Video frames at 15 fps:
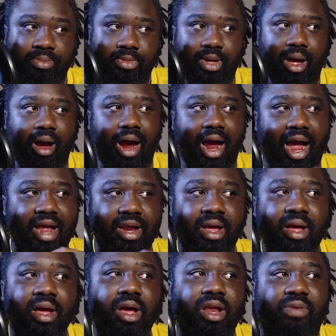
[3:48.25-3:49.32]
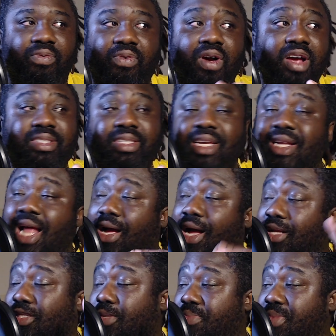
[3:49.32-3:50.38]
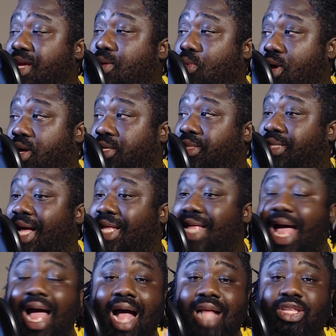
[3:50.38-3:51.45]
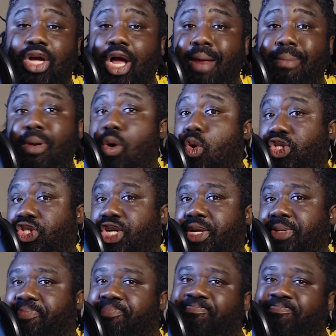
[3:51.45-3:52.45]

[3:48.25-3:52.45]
All right. The first thing that got to me was that I had to collect my own shit.